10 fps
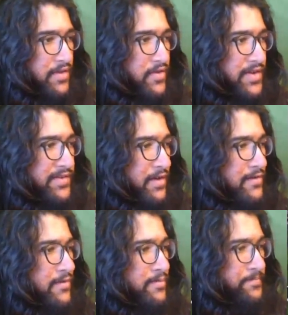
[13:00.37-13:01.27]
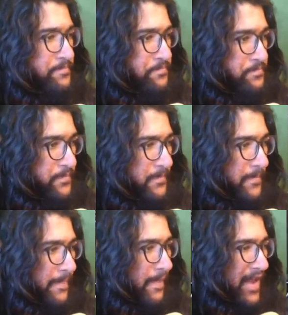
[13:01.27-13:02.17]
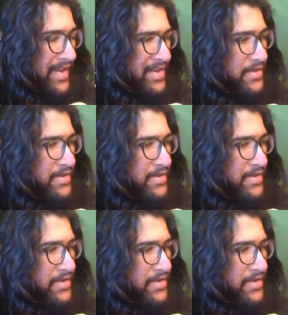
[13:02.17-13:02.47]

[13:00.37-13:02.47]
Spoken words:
30 seconds. And yeah,